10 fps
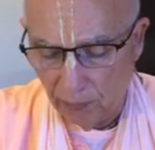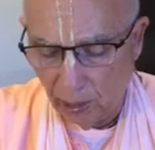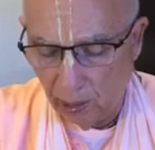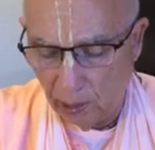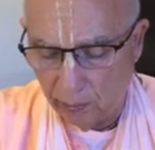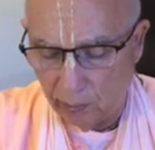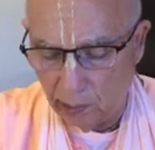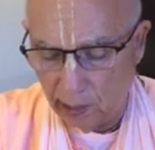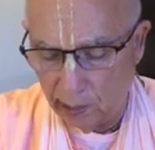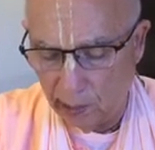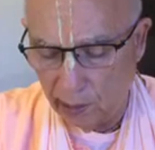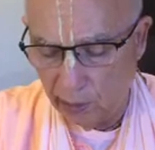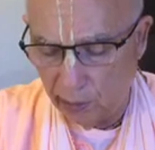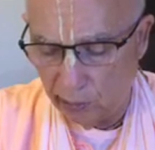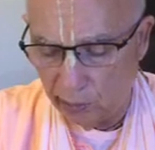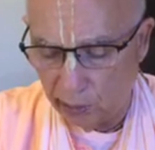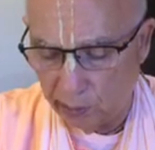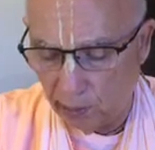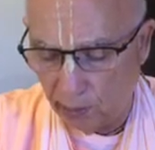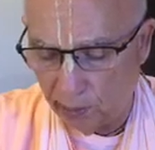He liberated the universe
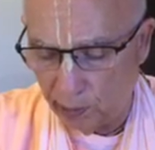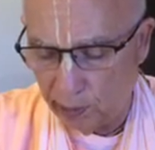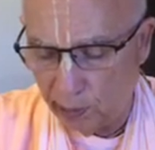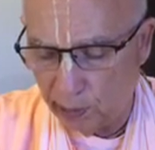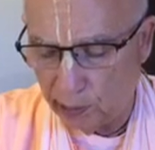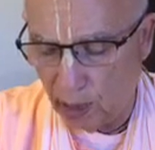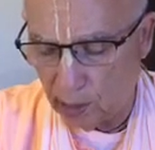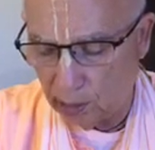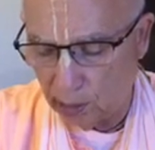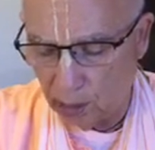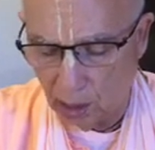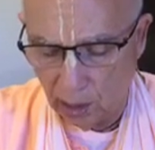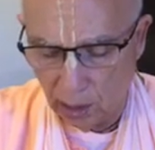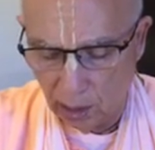by preaching Sankirtan.